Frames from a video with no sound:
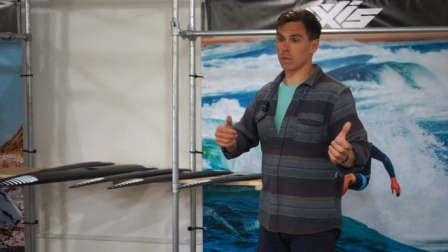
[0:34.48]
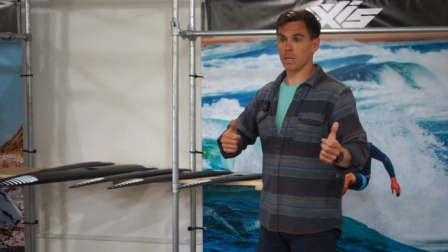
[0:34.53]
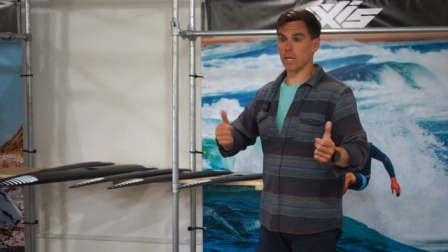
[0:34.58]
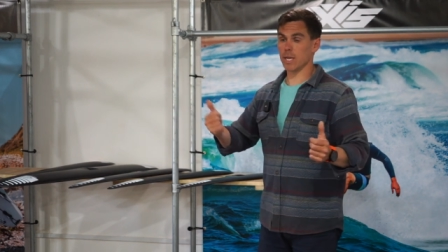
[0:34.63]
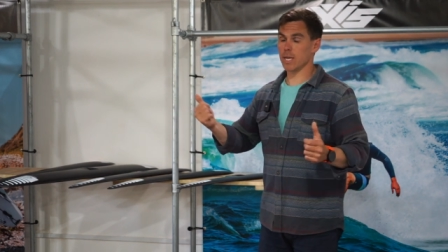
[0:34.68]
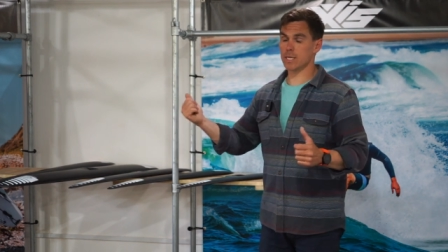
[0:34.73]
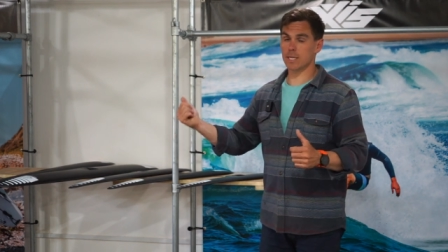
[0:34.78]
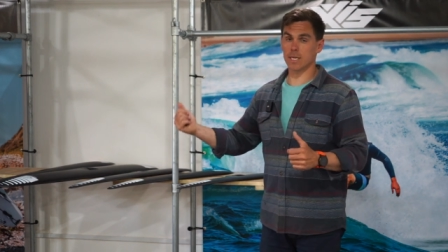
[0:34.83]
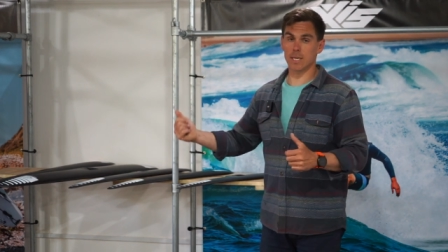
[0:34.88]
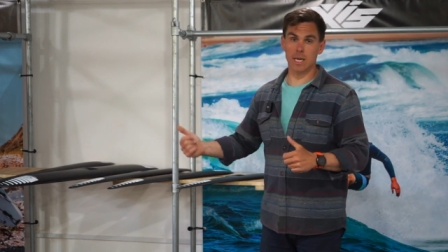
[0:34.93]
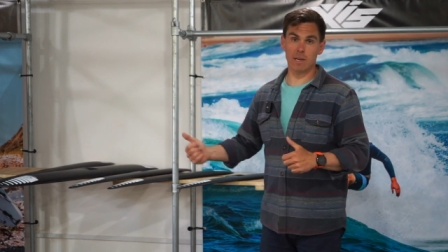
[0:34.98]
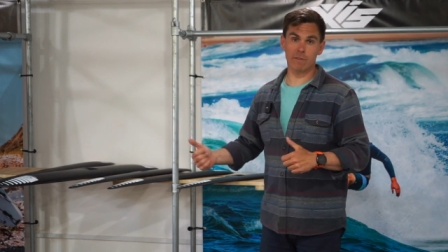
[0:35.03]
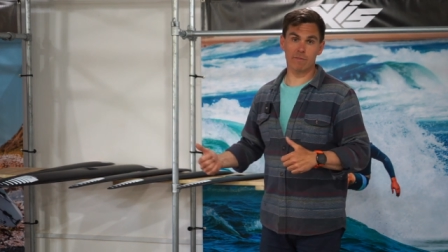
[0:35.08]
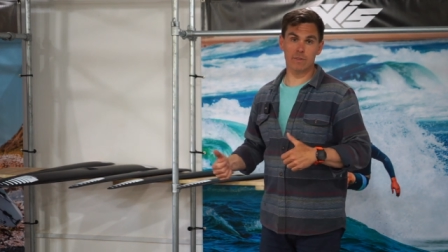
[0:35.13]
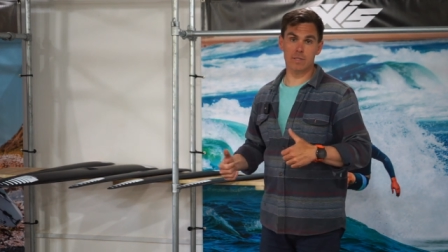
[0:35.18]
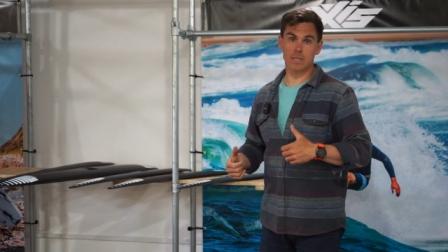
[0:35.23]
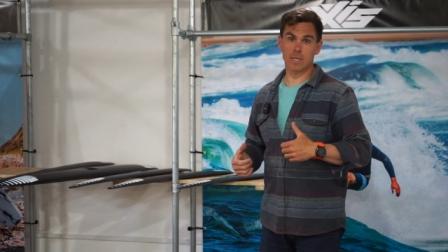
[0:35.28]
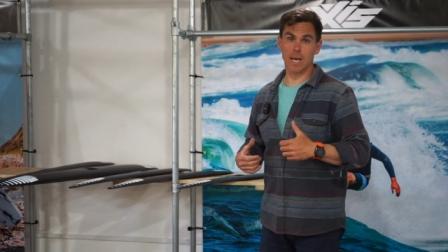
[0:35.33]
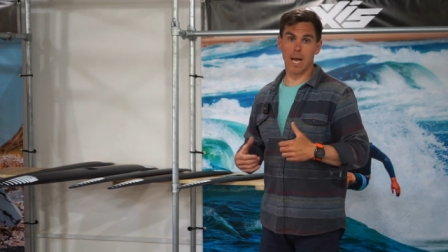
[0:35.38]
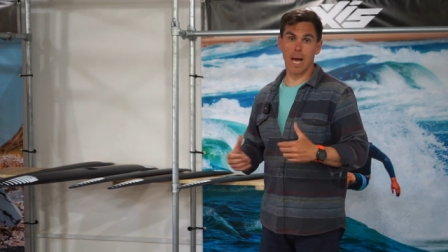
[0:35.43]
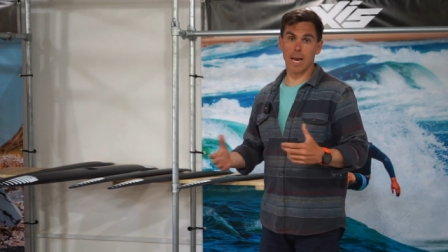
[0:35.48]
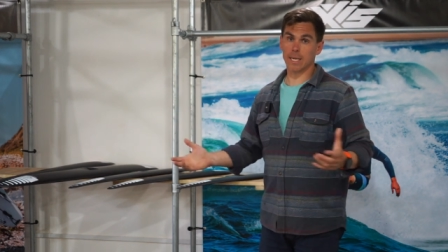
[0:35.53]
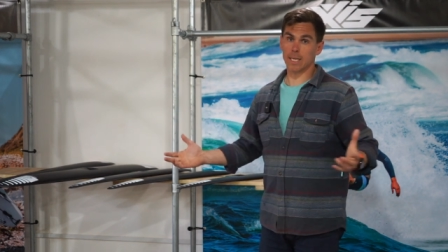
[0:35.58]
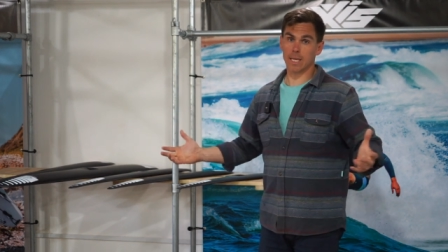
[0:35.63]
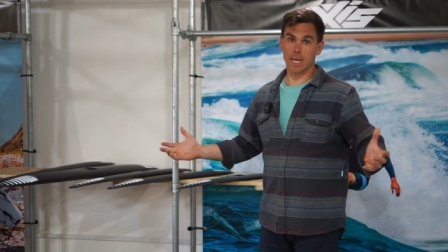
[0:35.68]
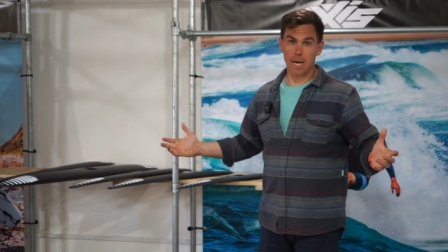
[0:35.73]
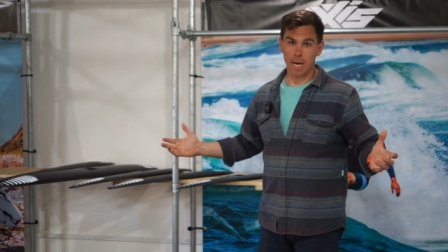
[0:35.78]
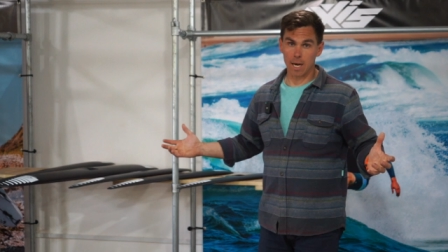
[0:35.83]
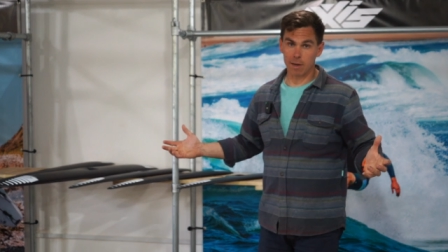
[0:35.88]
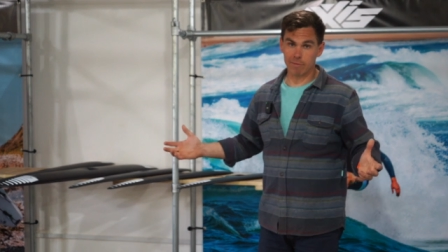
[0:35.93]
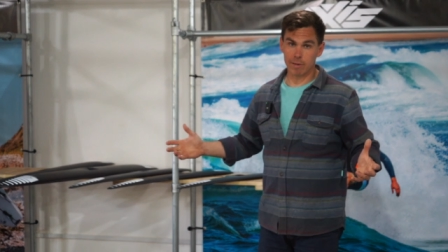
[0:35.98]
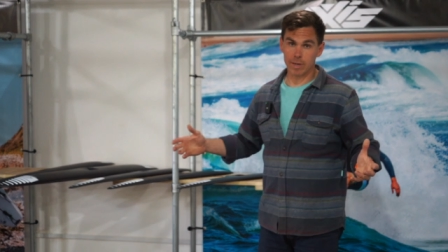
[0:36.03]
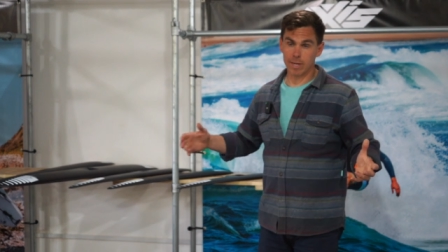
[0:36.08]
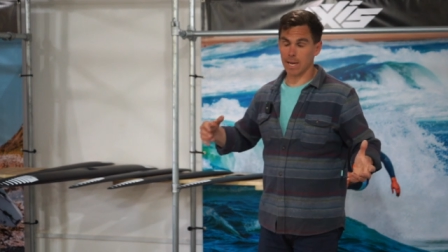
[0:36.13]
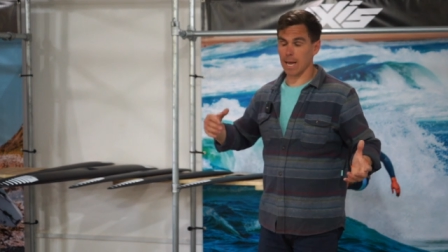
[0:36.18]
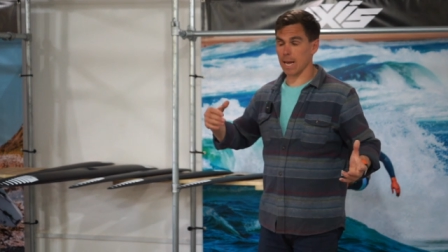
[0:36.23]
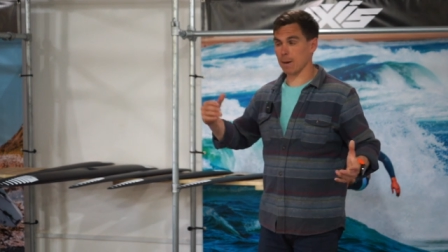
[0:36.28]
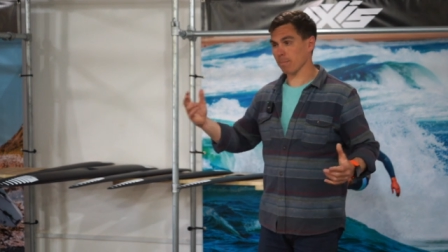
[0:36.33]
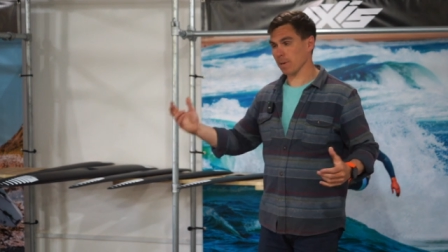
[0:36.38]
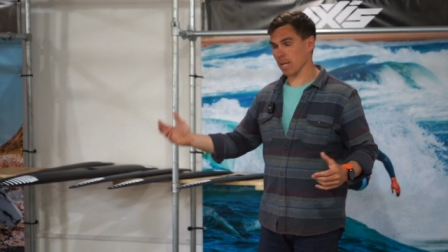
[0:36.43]
easy lift and
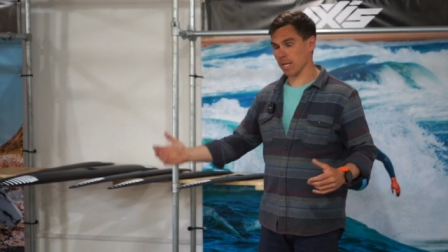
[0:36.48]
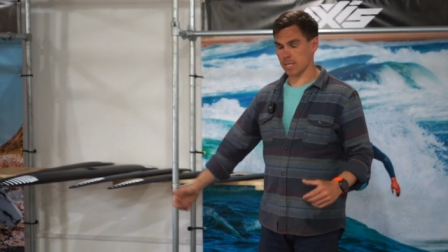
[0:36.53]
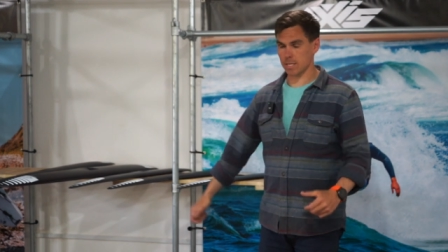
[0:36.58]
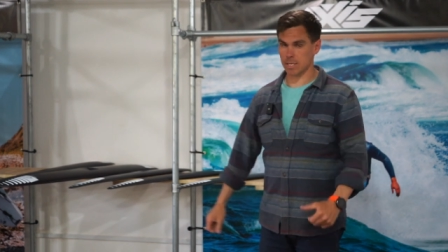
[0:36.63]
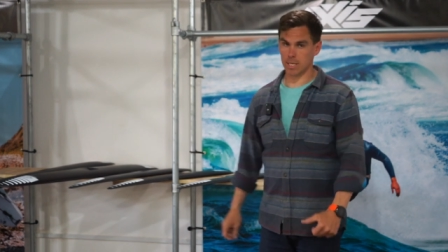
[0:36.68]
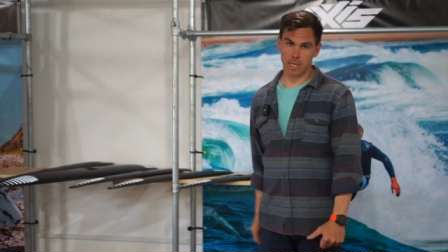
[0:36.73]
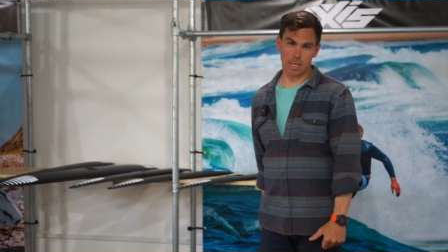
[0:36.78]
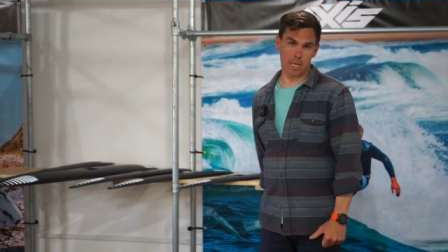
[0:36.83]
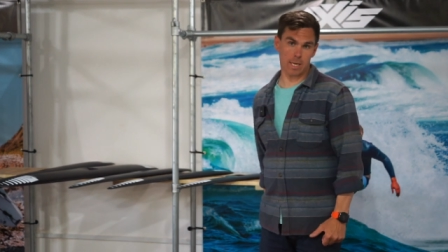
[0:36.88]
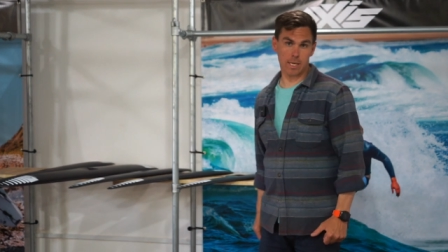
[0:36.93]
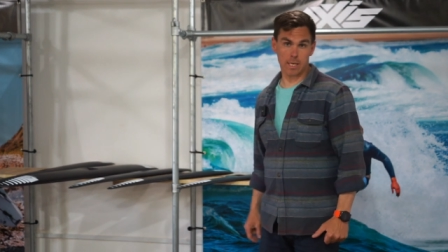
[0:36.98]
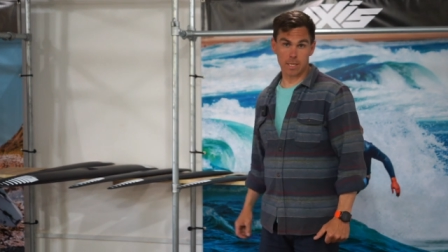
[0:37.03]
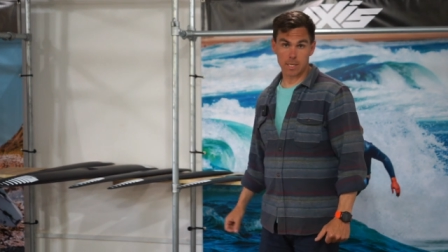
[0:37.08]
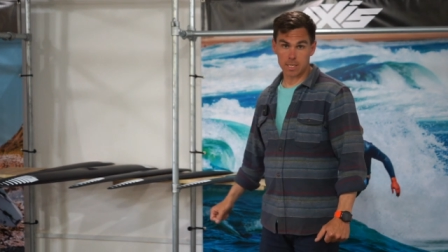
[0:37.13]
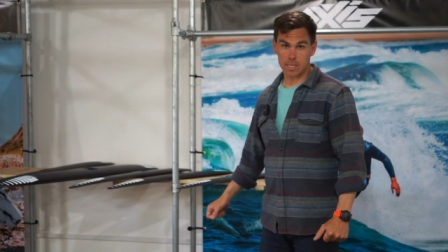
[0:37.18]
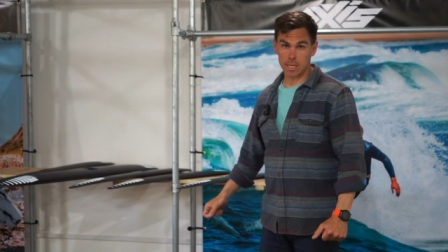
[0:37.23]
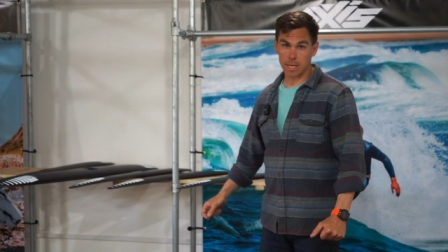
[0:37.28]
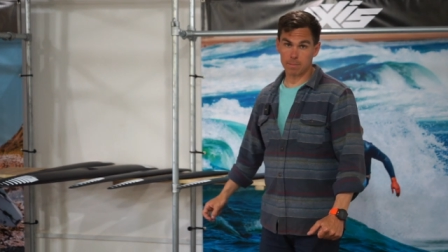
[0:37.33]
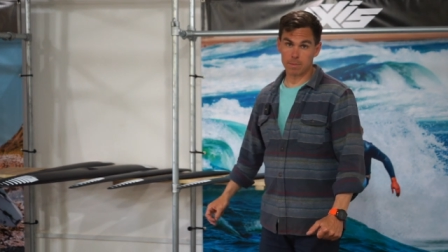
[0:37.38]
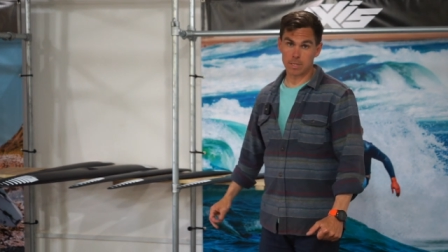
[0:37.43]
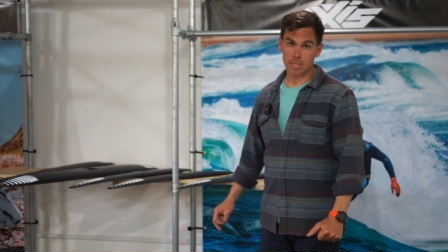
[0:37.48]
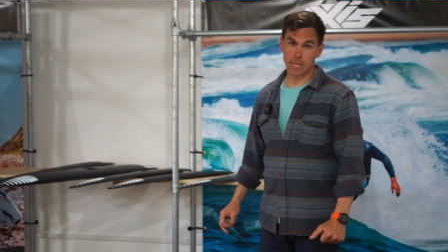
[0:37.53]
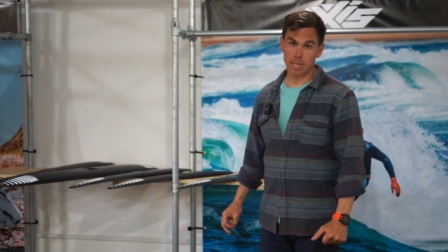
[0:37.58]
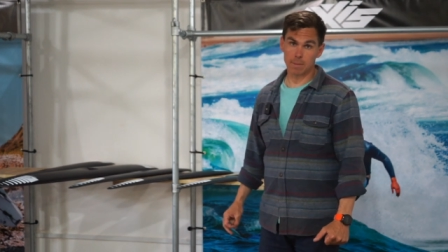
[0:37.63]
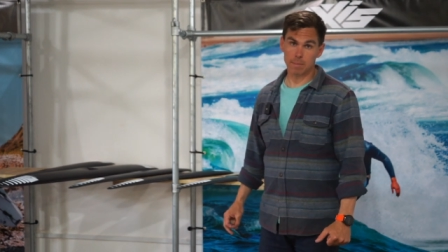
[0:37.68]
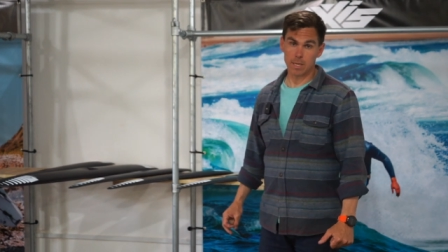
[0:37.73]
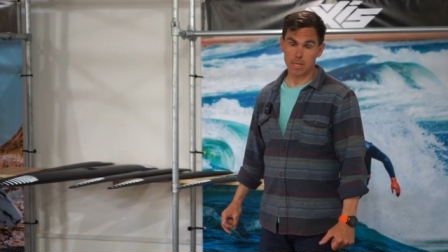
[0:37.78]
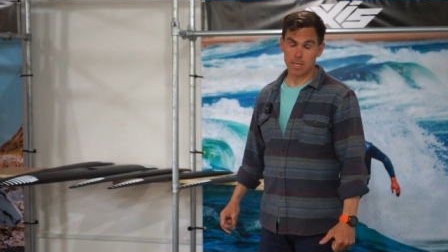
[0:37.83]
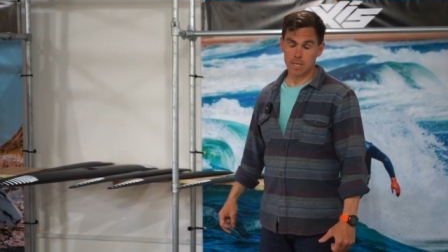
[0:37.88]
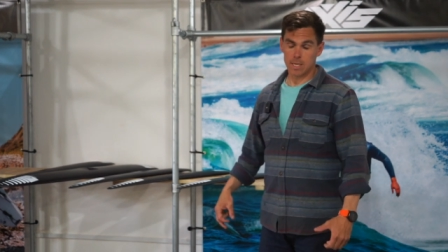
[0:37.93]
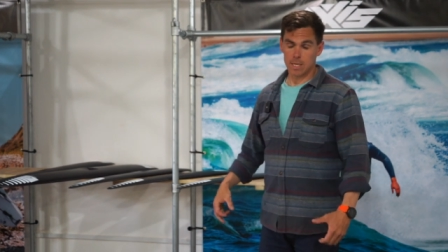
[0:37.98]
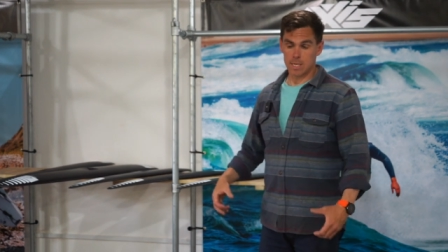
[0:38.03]
carving and plenty of glide at the same time.